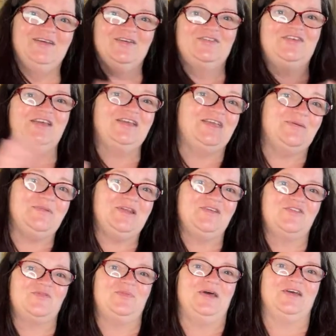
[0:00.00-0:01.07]
Saying give me the
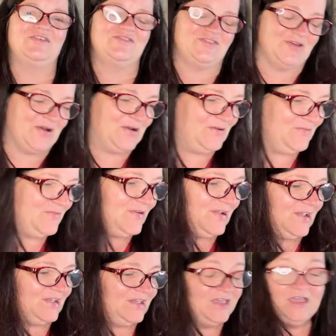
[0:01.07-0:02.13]
specs so I don't
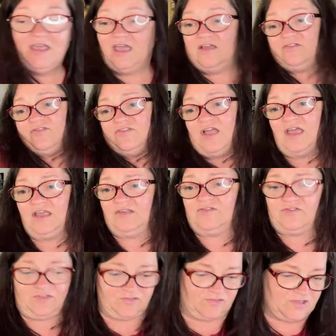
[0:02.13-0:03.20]
forget. It's
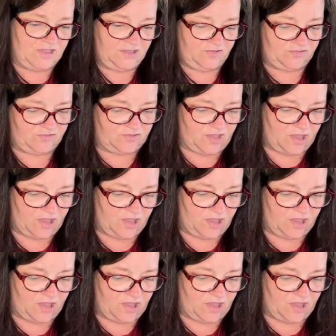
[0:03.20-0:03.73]
nice. It's nice.